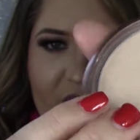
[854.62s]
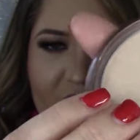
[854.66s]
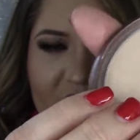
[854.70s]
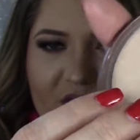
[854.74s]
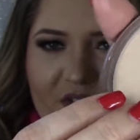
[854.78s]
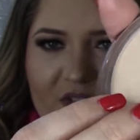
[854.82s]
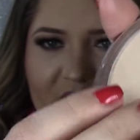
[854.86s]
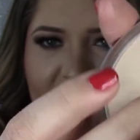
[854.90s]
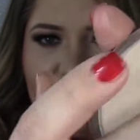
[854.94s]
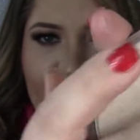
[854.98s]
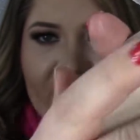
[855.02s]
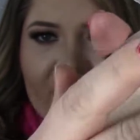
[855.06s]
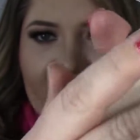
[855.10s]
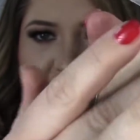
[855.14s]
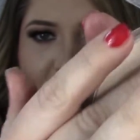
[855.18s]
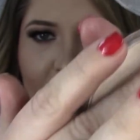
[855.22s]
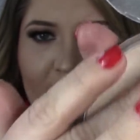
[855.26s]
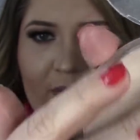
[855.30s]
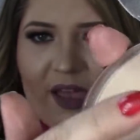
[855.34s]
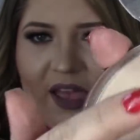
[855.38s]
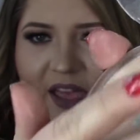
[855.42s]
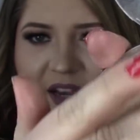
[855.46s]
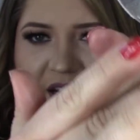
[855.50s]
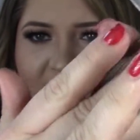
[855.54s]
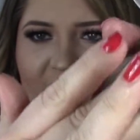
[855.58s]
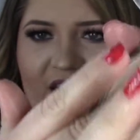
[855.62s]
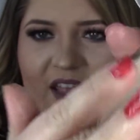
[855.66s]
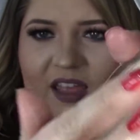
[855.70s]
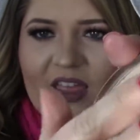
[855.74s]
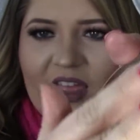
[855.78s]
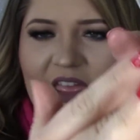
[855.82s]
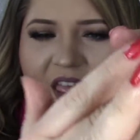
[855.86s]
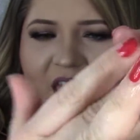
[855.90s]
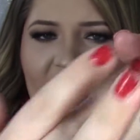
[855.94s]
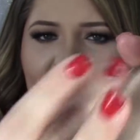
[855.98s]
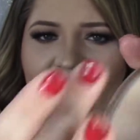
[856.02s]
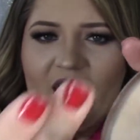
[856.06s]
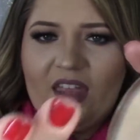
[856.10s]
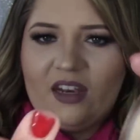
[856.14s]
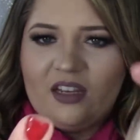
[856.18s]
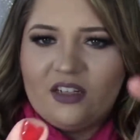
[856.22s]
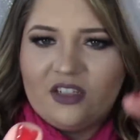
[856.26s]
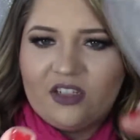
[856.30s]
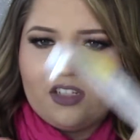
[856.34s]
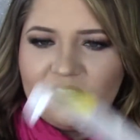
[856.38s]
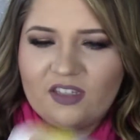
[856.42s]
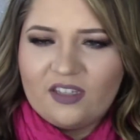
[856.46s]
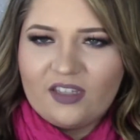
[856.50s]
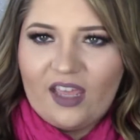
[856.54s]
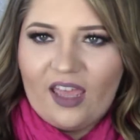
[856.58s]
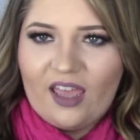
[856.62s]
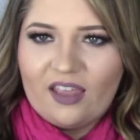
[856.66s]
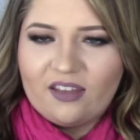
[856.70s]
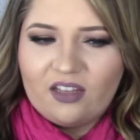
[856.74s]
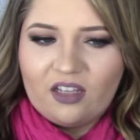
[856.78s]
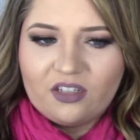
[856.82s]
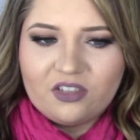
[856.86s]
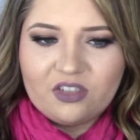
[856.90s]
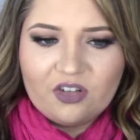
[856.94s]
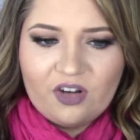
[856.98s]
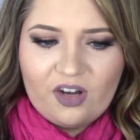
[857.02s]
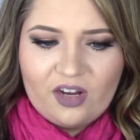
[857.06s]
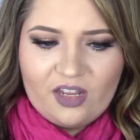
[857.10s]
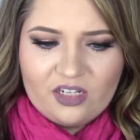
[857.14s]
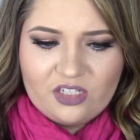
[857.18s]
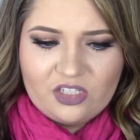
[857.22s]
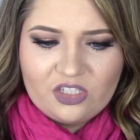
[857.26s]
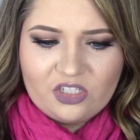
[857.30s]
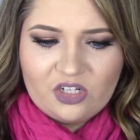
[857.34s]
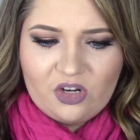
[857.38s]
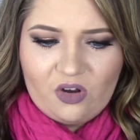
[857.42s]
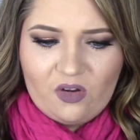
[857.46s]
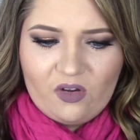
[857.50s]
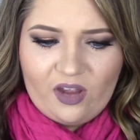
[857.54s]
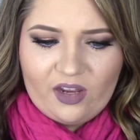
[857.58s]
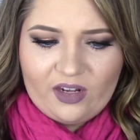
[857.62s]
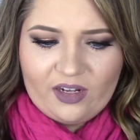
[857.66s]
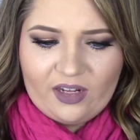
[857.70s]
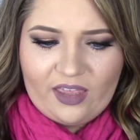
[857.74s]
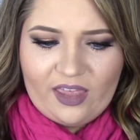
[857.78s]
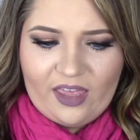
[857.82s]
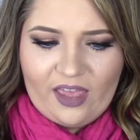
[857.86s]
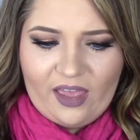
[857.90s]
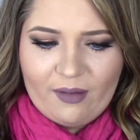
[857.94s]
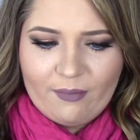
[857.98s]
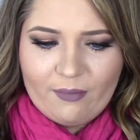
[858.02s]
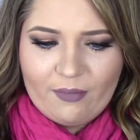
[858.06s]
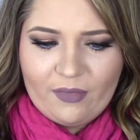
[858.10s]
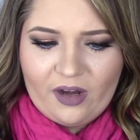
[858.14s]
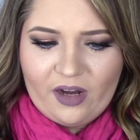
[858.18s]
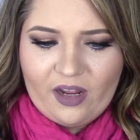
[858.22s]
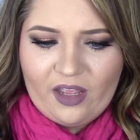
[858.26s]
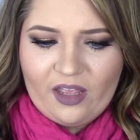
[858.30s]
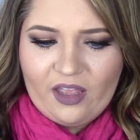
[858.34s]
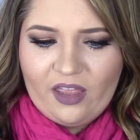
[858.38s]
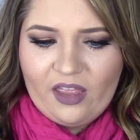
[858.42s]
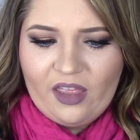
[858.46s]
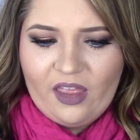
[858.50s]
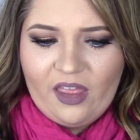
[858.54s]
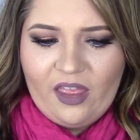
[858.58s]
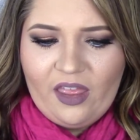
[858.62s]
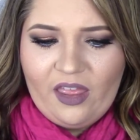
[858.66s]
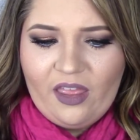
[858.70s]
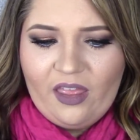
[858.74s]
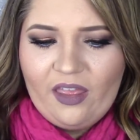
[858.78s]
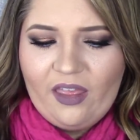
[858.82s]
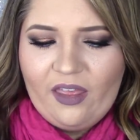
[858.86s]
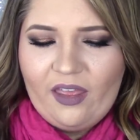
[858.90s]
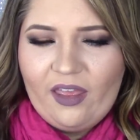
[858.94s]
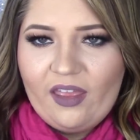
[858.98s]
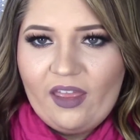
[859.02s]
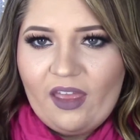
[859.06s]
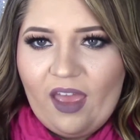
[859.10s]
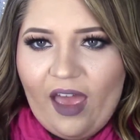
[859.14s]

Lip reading: Reserve Your Cabana, and it just has, I'll try and show on camera, it